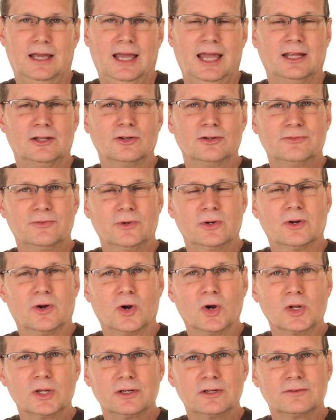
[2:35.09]
And look for an
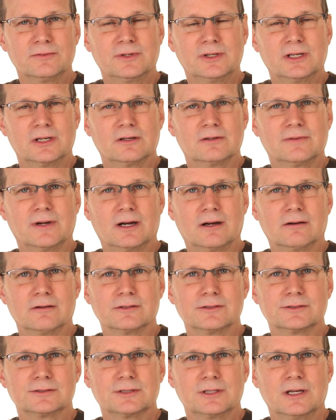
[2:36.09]
earlier video of
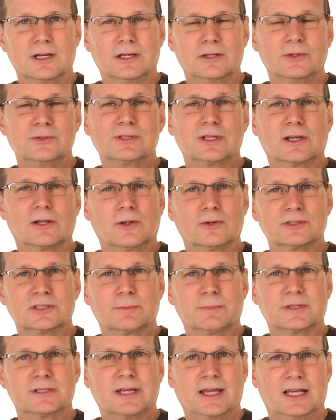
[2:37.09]
ours using
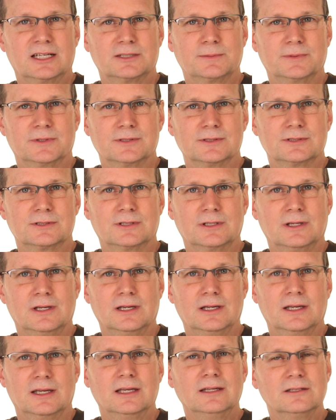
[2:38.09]
close-up attachments
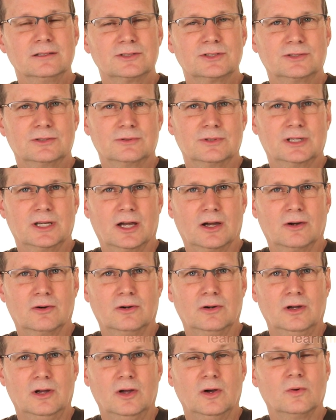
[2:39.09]
in the
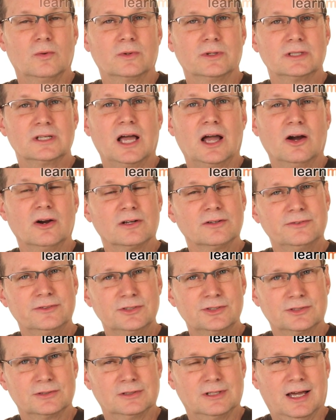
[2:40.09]
studio with
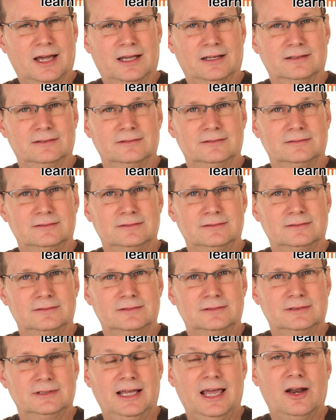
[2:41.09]
artificial light.
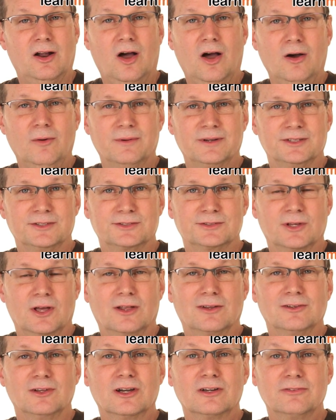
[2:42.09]
And always
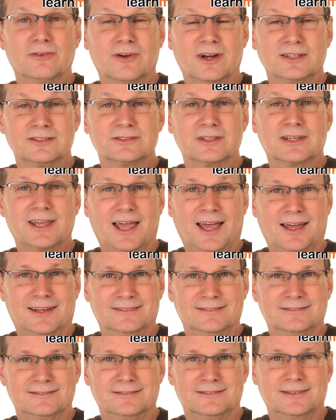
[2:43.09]
look for us
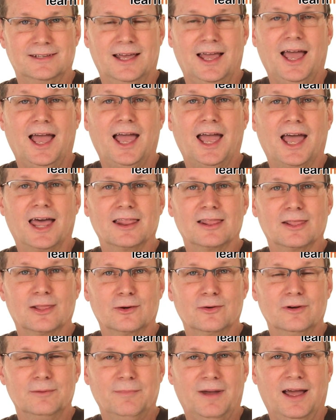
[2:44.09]
again at
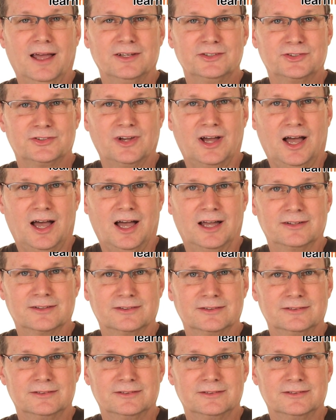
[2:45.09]
learnmyshot.com.